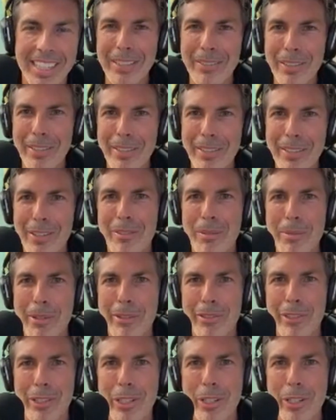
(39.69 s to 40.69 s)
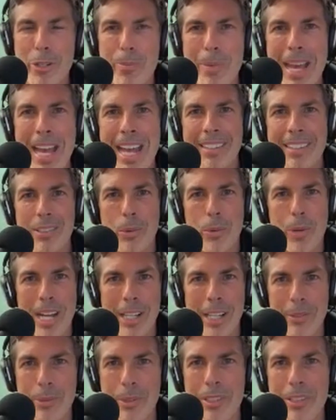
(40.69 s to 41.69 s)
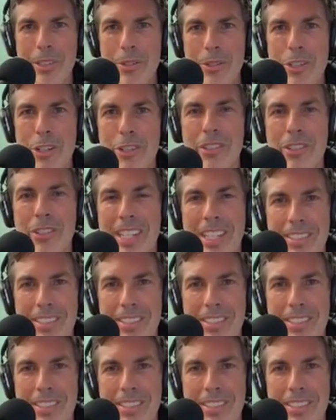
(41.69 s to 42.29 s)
even if they're from a few years back to Wildwood, New Jersey.